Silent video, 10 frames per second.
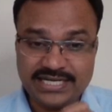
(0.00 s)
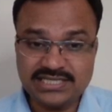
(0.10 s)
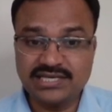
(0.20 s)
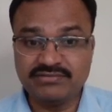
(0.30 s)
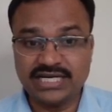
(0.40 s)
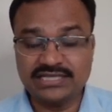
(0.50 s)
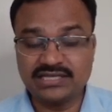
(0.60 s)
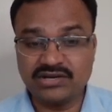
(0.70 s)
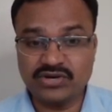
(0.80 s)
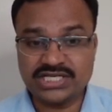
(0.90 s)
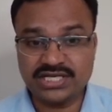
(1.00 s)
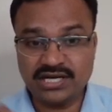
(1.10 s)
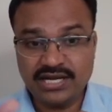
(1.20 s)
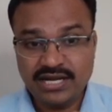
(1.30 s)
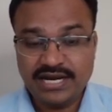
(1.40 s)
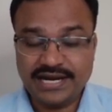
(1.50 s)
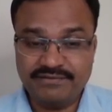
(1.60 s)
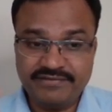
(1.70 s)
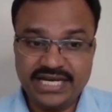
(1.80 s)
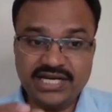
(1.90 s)
is given in the question
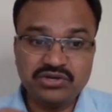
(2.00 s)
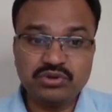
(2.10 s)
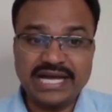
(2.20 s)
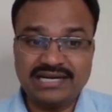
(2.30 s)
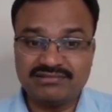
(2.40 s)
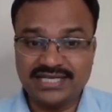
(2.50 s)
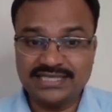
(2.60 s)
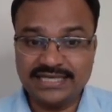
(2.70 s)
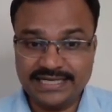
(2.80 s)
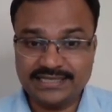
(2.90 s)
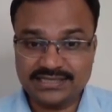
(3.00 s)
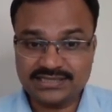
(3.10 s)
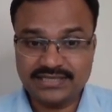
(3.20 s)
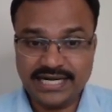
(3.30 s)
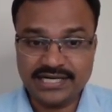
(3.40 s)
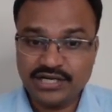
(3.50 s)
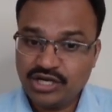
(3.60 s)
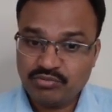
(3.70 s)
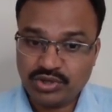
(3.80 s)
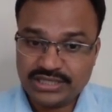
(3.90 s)
and we need to calculate the debtors, right?
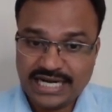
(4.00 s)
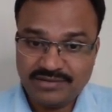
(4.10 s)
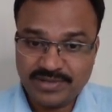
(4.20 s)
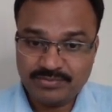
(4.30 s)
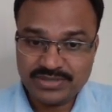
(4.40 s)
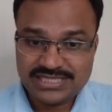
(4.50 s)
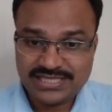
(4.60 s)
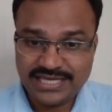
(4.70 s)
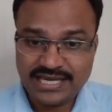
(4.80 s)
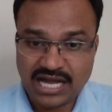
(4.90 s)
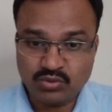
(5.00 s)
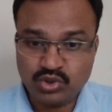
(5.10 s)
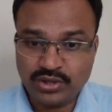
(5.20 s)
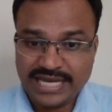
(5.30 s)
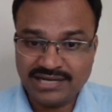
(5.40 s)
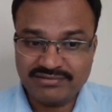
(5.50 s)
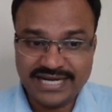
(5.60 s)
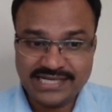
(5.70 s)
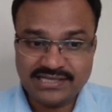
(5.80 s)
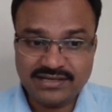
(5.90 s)
For that purpose, see how to
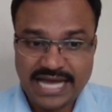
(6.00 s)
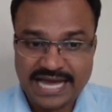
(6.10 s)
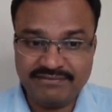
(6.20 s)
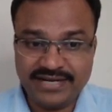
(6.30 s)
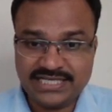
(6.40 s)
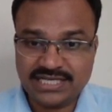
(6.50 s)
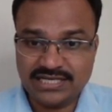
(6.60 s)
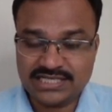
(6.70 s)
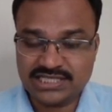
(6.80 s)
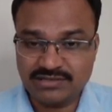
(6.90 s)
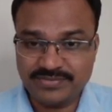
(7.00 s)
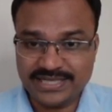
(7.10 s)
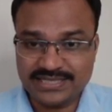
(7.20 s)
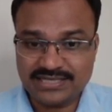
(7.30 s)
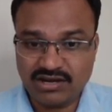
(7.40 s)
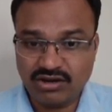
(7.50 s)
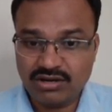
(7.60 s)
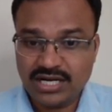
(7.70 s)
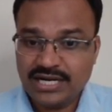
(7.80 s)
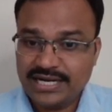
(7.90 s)
calculate the average collection period
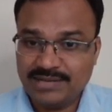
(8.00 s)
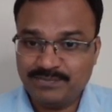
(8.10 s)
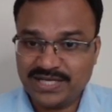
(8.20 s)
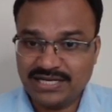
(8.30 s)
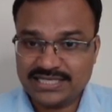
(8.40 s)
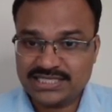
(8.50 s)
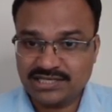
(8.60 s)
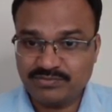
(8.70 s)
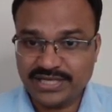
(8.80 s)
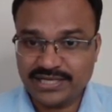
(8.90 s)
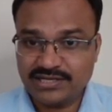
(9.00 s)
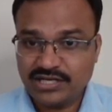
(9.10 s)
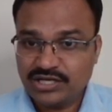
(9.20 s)
or debt collection period.